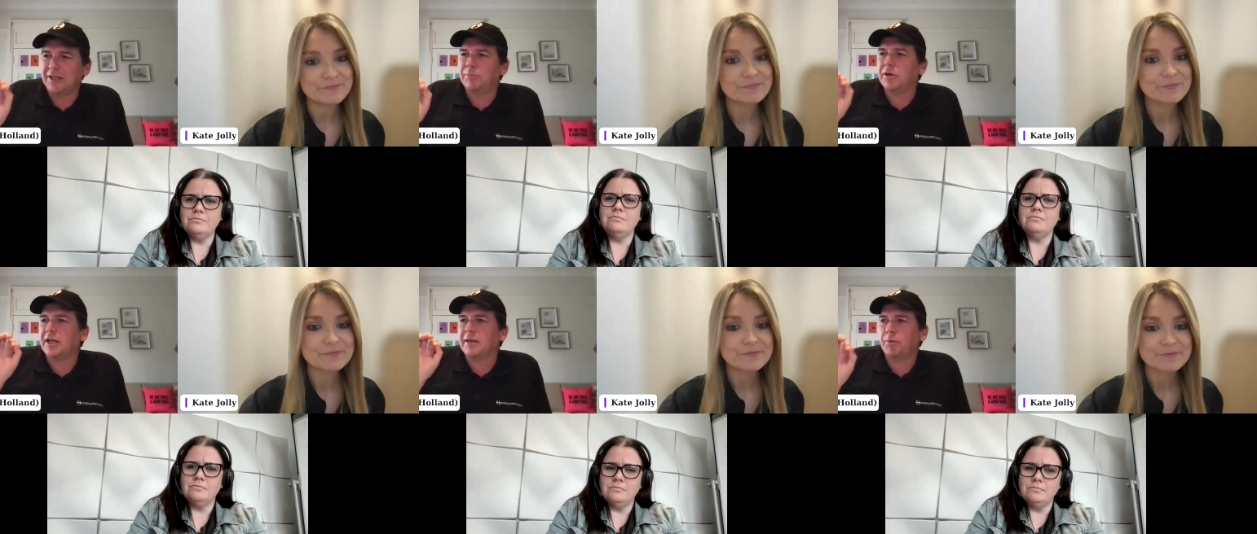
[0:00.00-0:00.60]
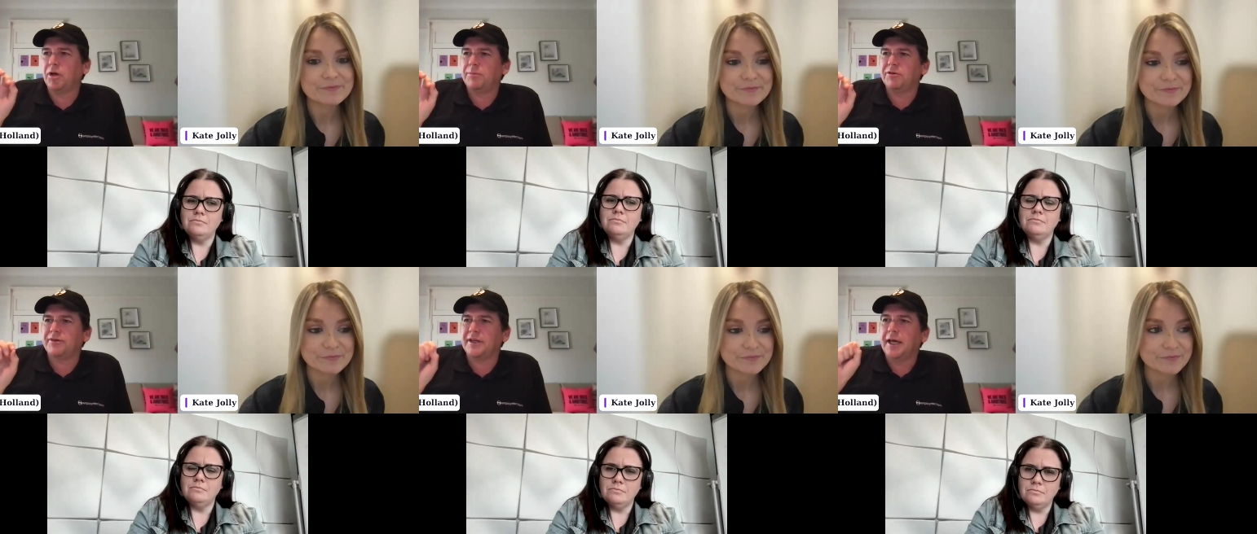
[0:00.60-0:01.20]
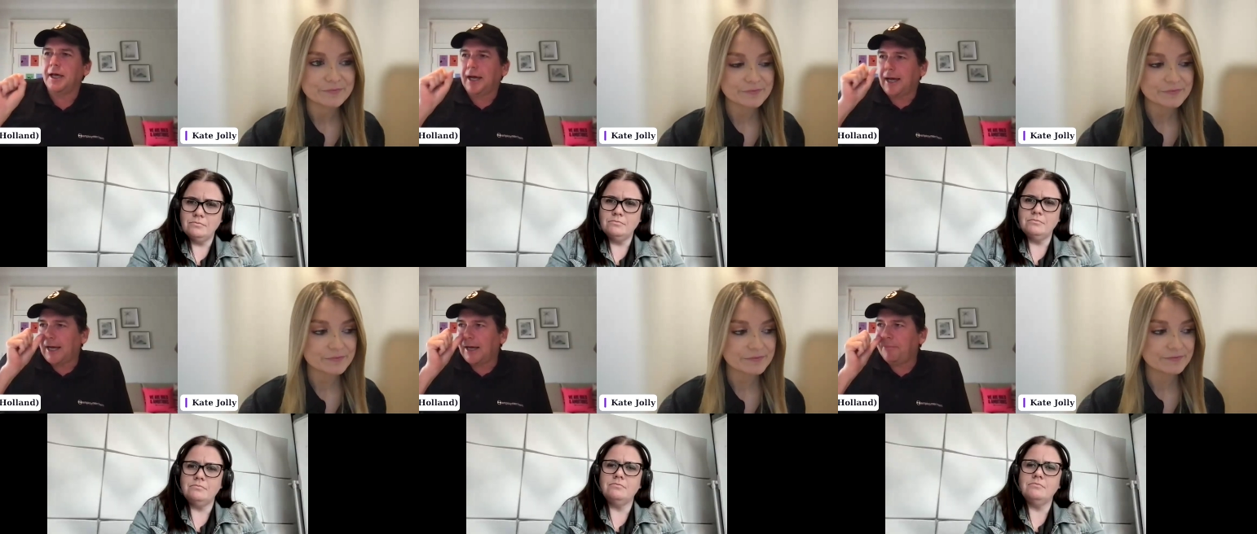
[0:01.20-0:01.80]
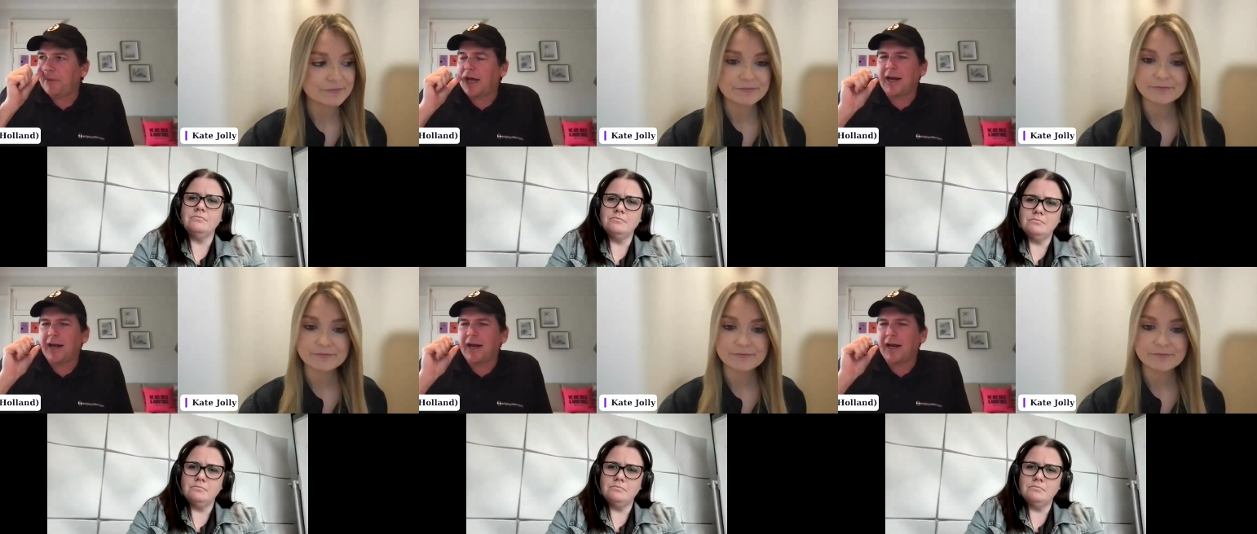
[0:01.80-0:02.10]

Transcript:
Speaker 1: deliberately and purposefully. Um,